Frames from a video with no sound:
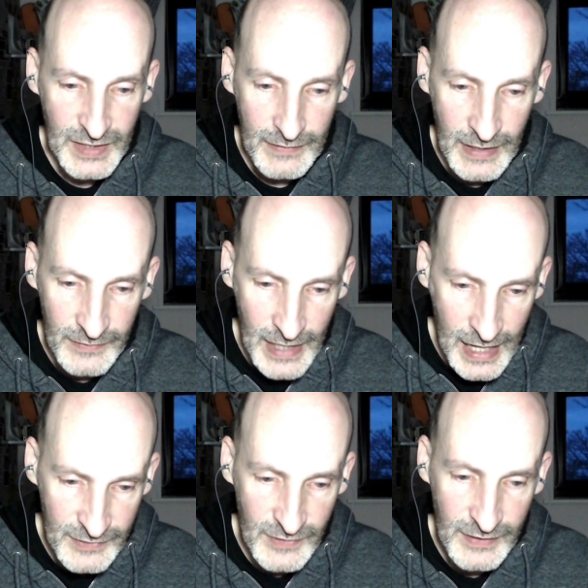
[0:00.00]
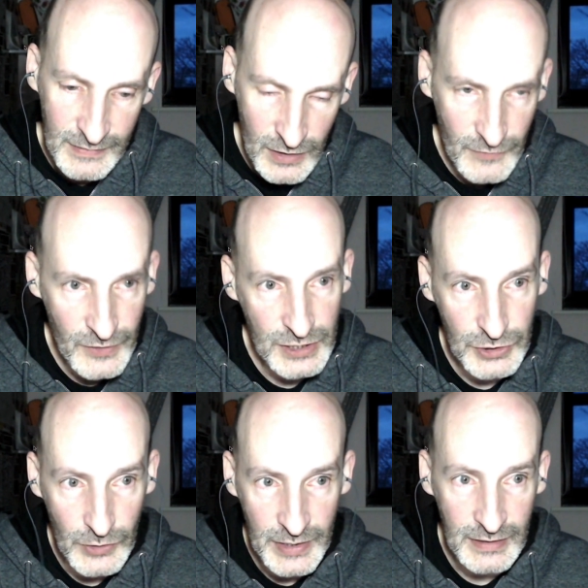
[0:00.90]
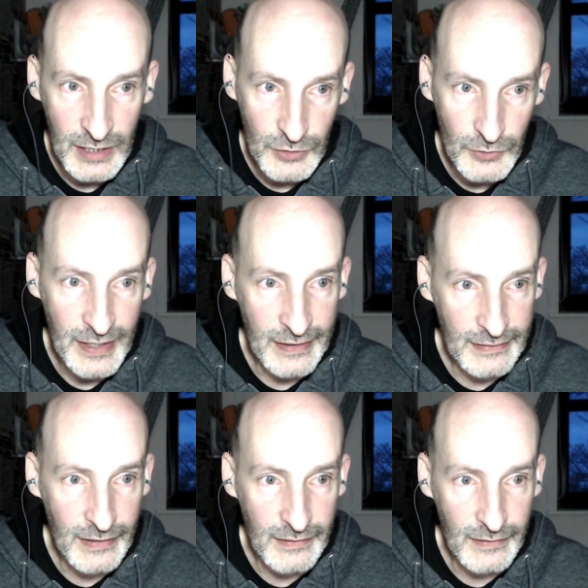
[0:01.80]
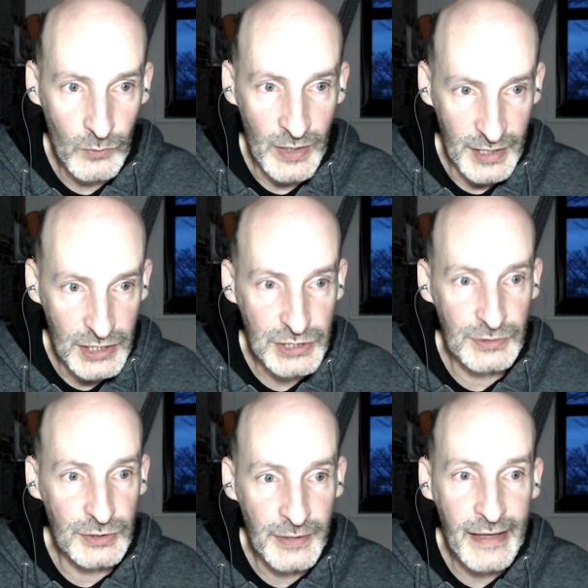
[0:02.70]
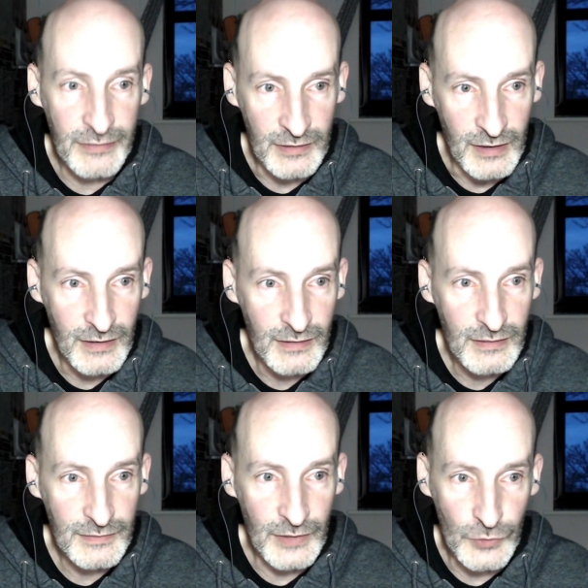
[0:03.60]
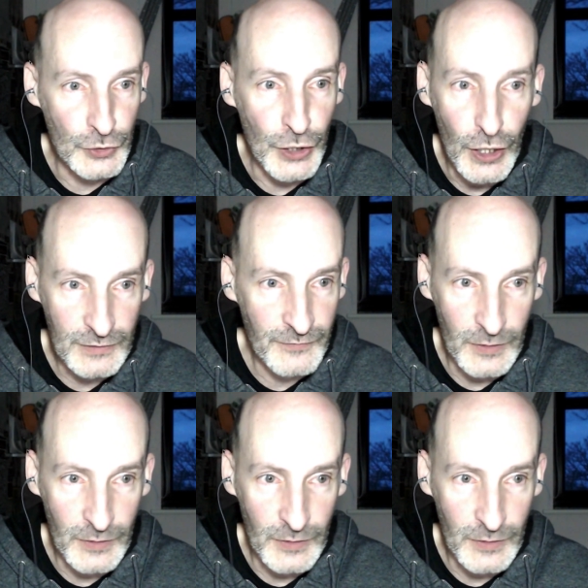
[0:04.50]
that the access and the refresh token that you get were issued together, that they're not from